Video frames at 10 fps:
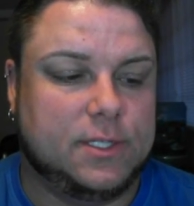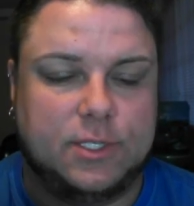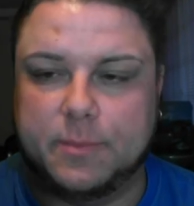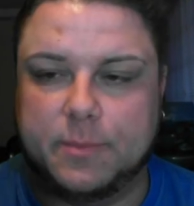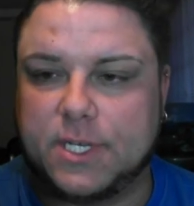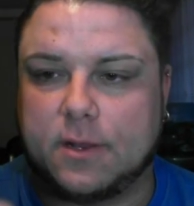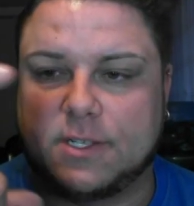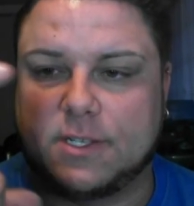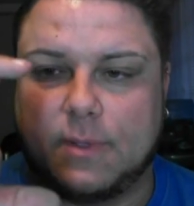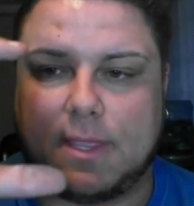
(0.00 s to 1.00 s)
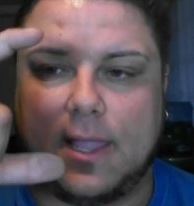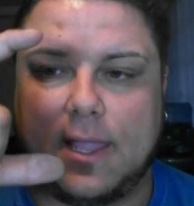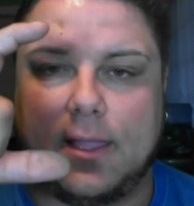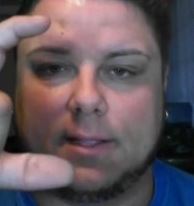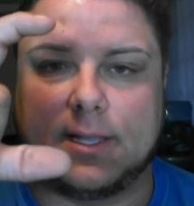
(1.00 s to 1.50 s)
doomajiggers with
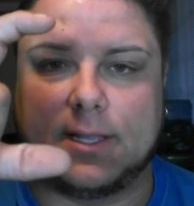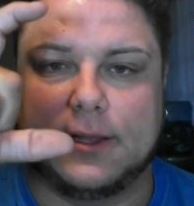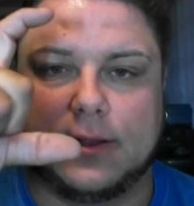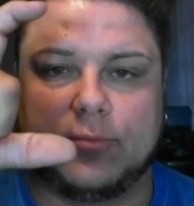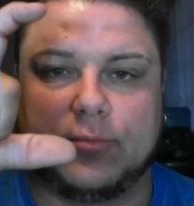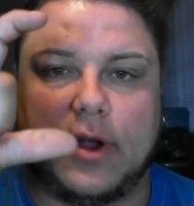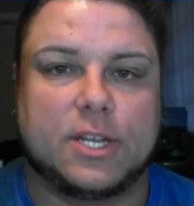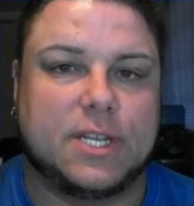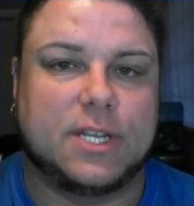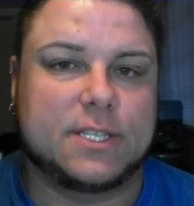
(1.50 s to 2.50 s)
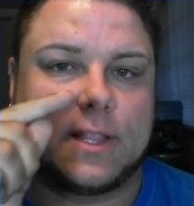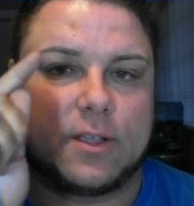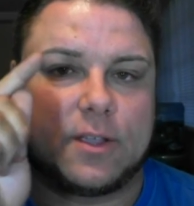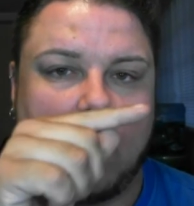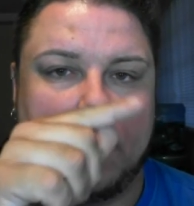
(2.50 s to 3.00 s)
it's like a little brush, and it's got the
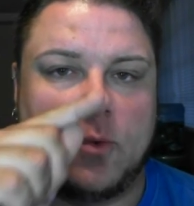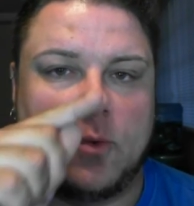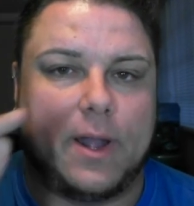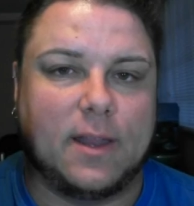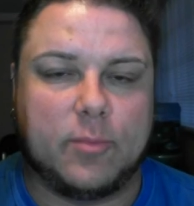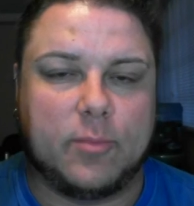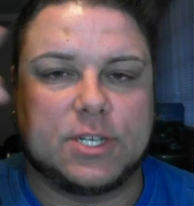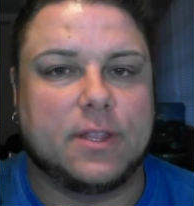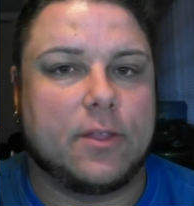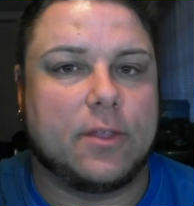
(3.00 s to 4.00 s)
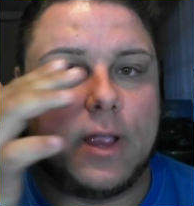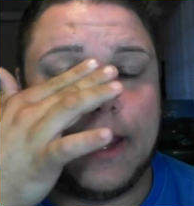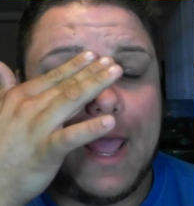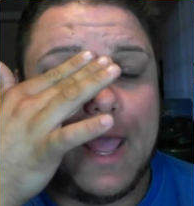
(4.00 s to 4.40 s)
comb on the one end and the brush on the other end.